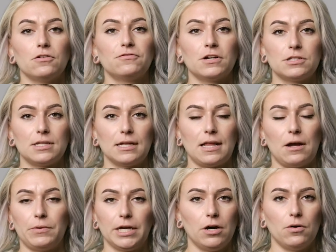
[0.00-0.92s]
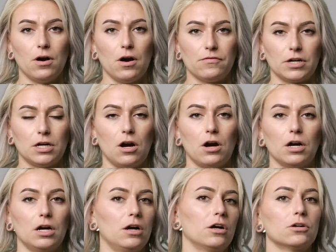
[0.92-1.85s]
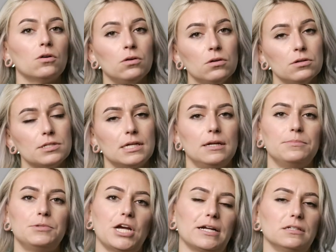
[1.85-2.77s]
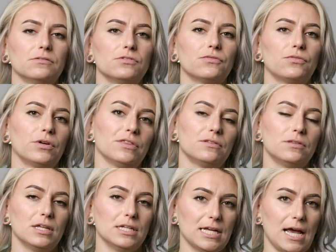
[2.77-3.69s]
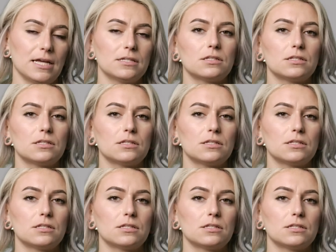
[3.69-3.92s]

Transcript: first thing that we go over are our goals and objectives for the day.